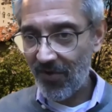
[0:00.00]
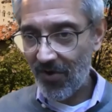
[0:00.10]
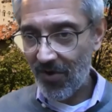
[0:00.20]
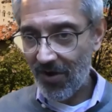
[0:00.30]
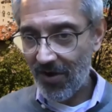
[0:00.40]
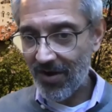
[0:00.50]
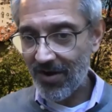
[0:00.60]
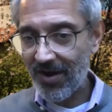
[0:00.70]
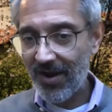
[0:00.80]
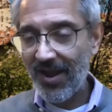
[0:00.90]

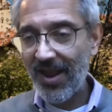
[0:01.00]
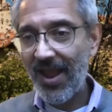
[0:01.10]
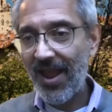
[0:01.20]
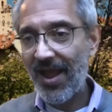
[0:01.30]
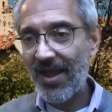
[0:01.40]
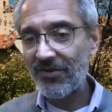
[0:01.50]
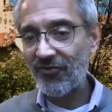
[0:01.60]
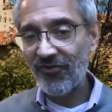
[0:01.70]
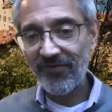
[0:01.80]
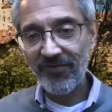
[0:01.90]
are. And
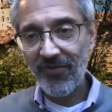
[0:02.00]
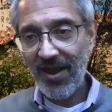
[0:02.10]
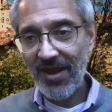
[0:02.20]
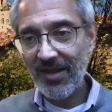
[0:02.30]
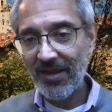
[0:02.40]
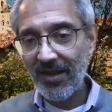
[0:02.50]
just like